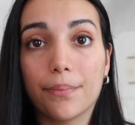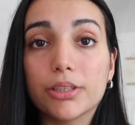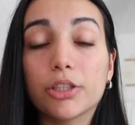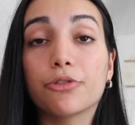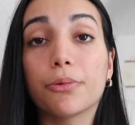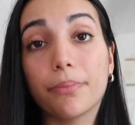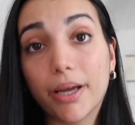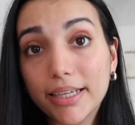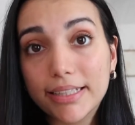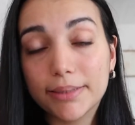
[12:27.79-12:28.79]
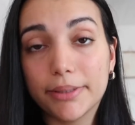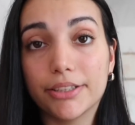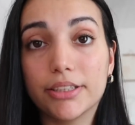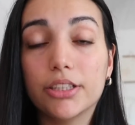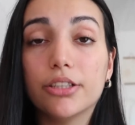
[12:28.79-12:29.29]
So from my
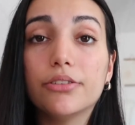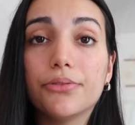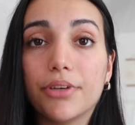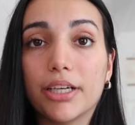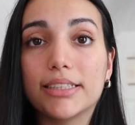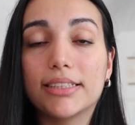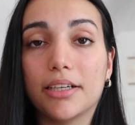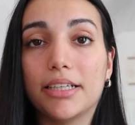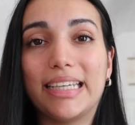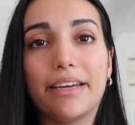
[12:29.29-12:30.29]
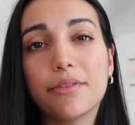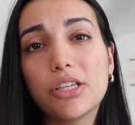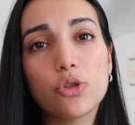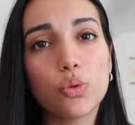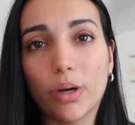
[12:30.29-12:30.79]
experience, you can reverse diet
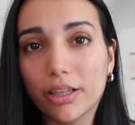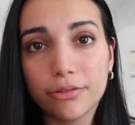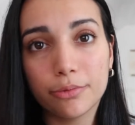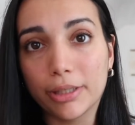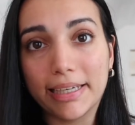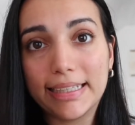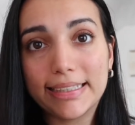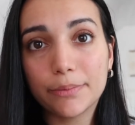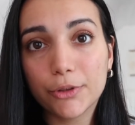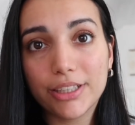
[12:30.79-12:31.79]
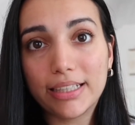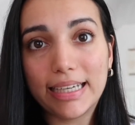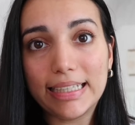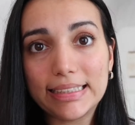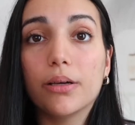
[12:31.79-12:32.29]
every 12 weeks more or
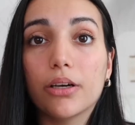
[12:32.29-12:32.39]
less,